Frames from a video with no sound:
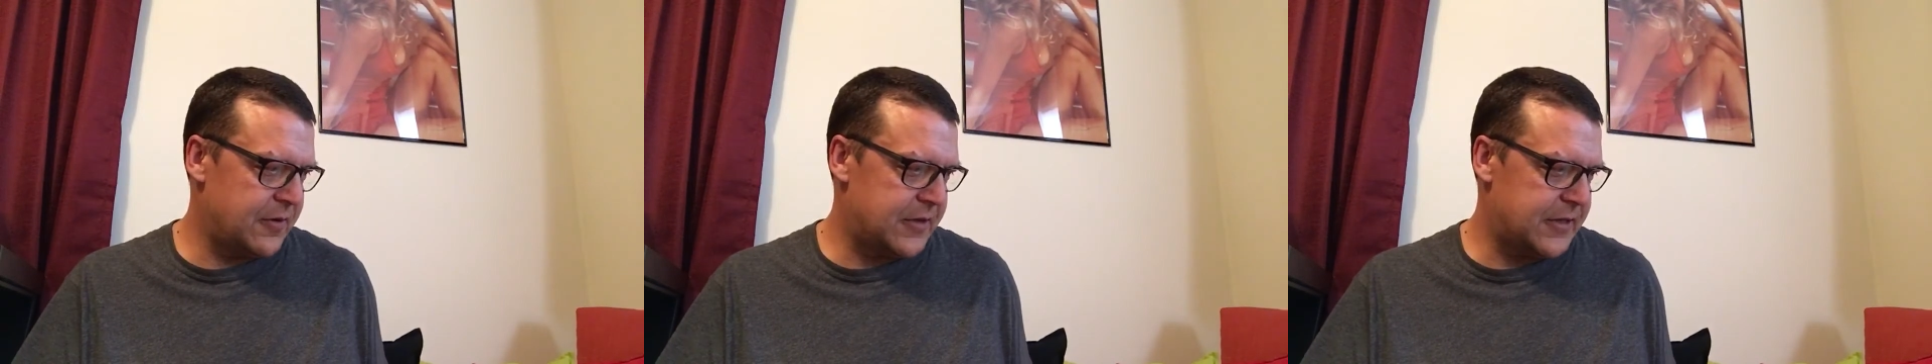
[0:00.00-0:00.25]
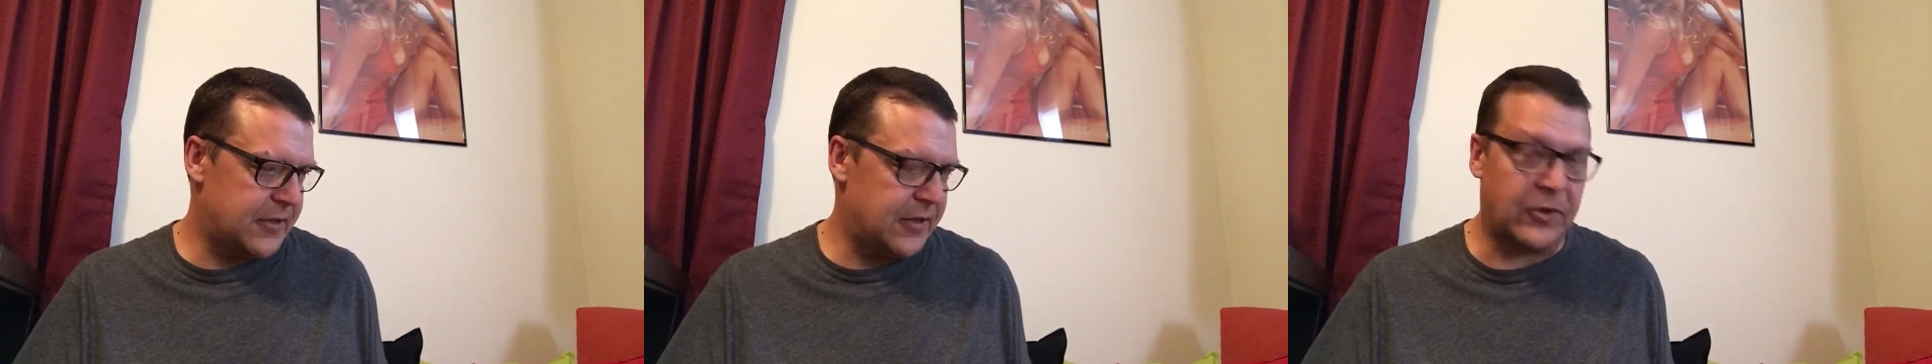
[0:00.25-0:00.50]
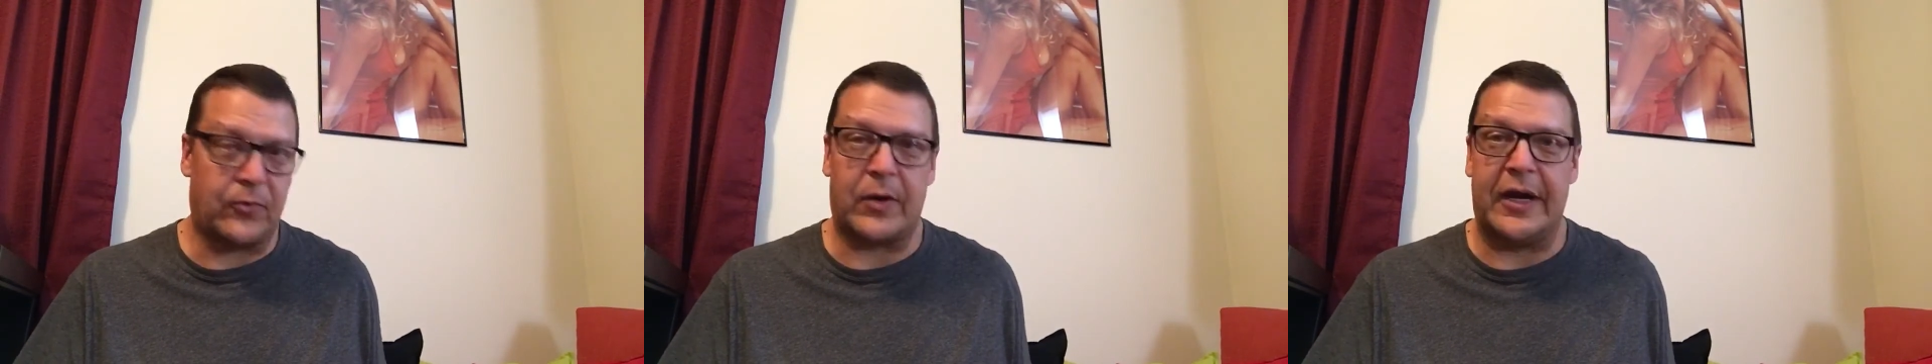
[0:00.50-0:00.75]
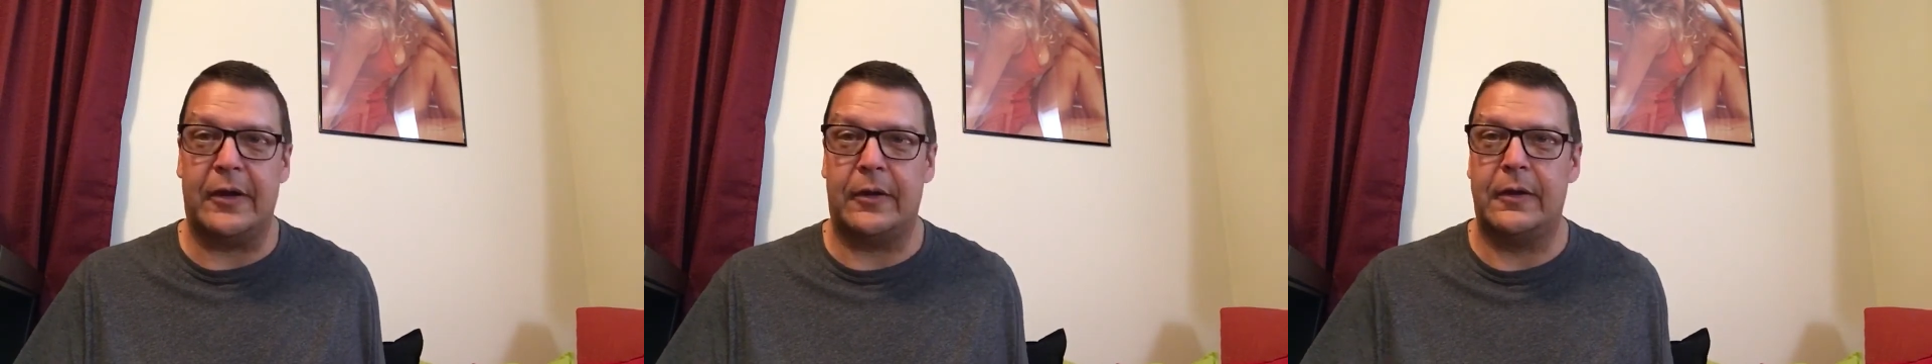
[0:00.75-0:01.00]
a
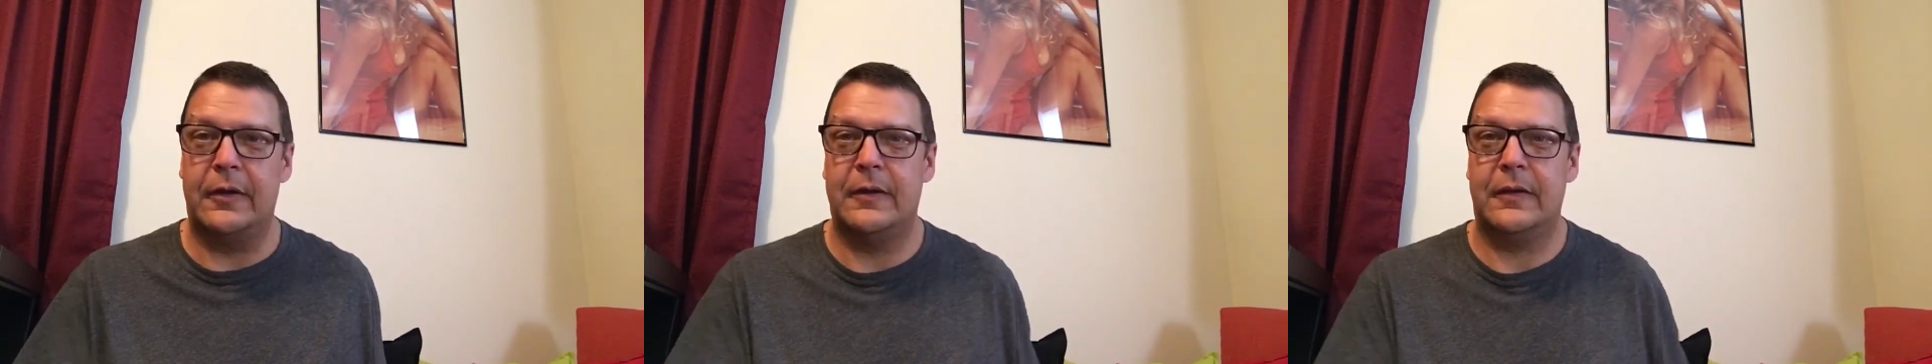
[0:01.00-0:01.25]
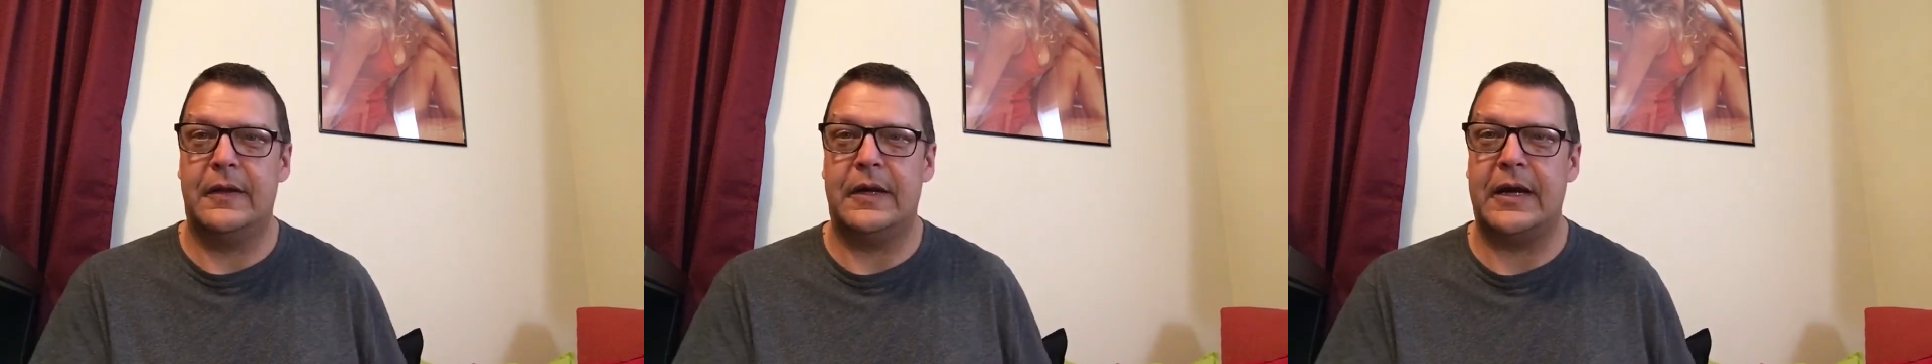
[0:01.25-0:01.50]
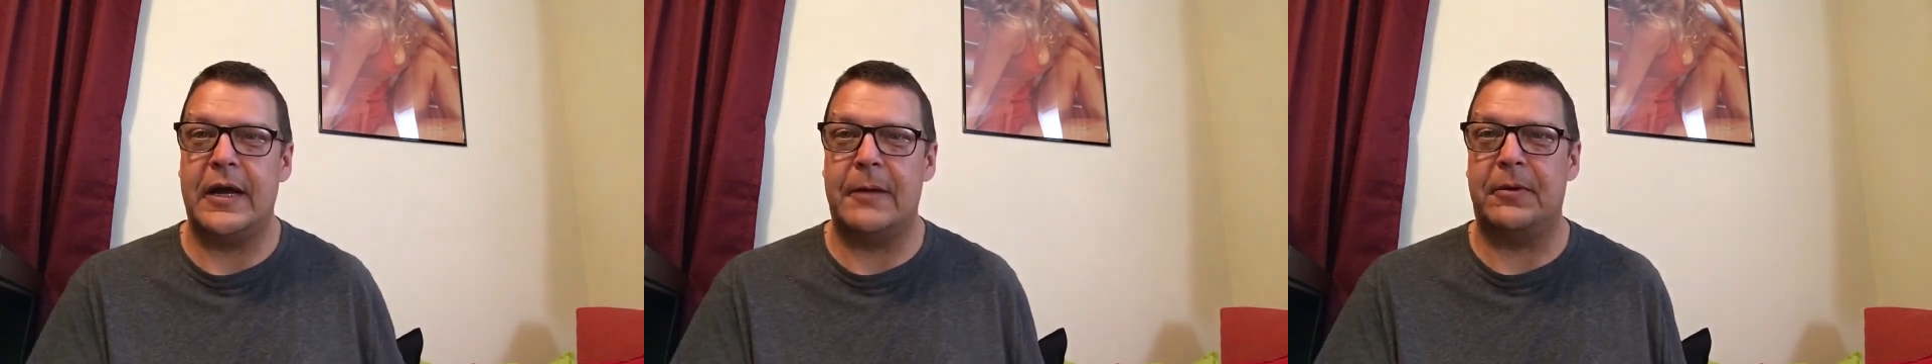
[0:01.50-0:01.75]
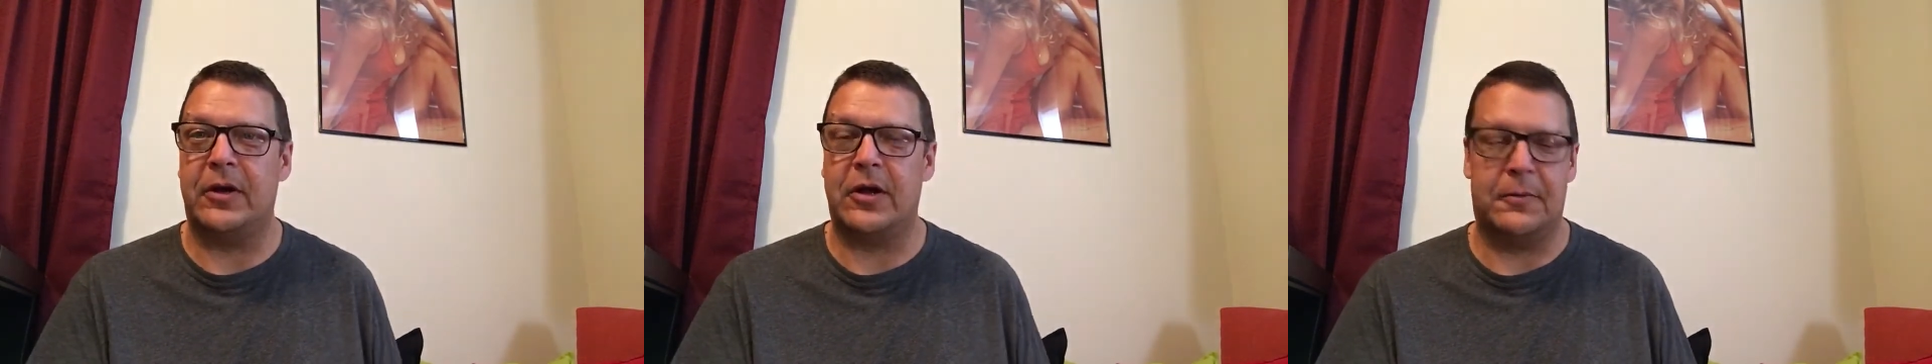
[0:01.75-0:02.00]
grail that I
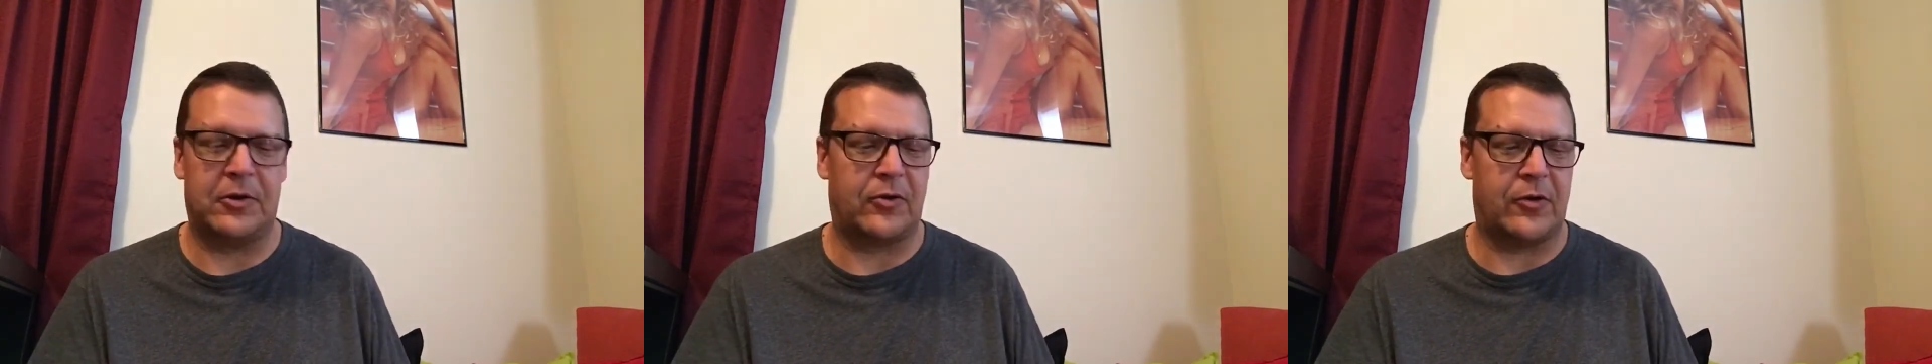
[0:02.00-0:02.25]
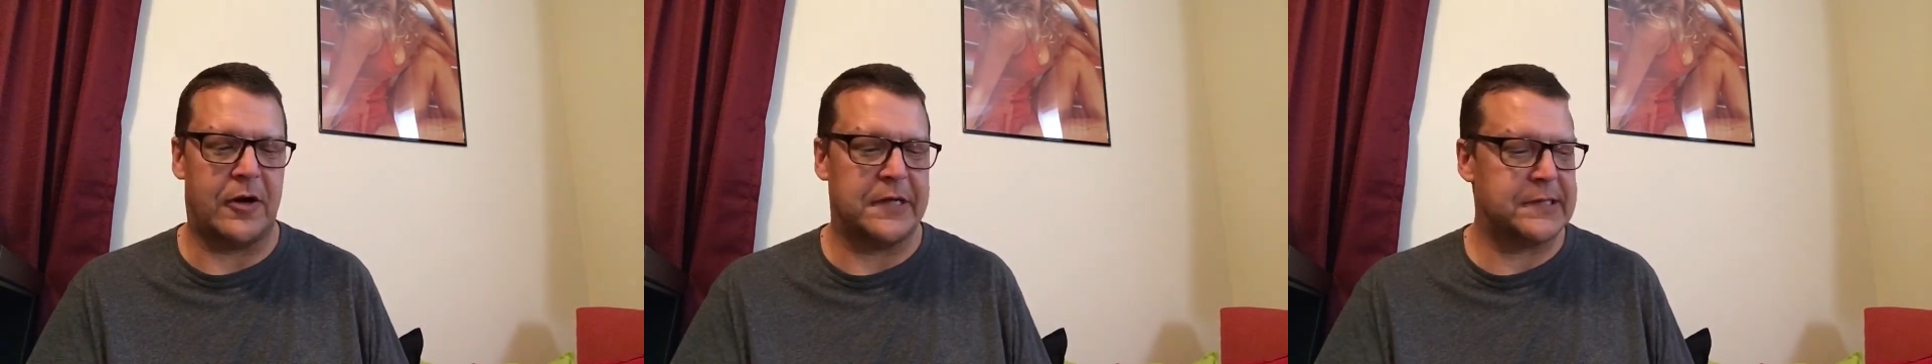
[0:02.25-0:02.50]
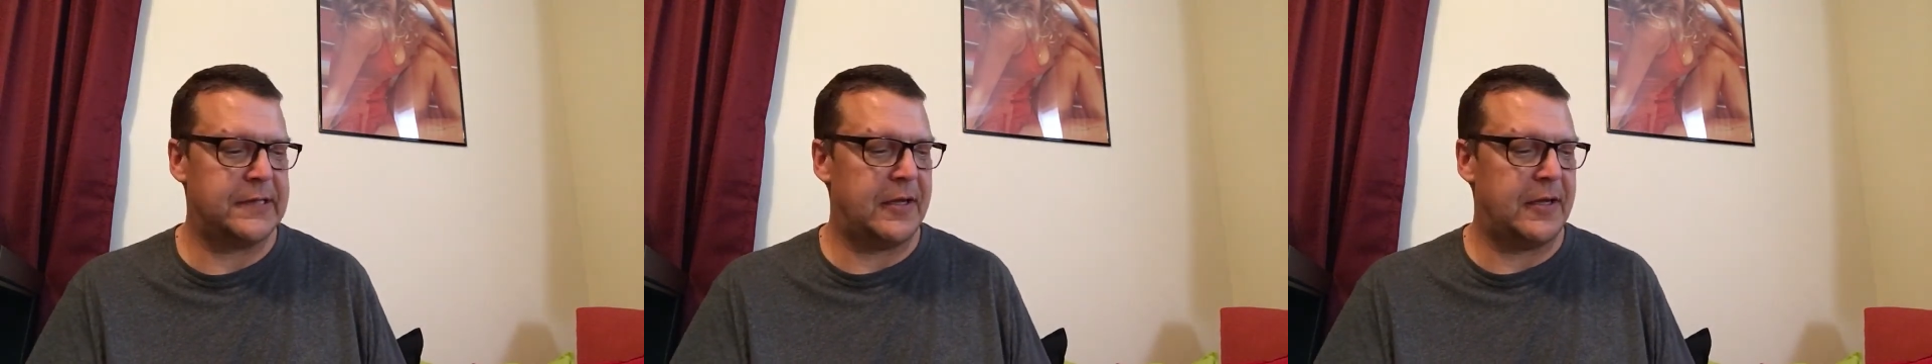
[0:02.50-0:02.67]
happened to come across,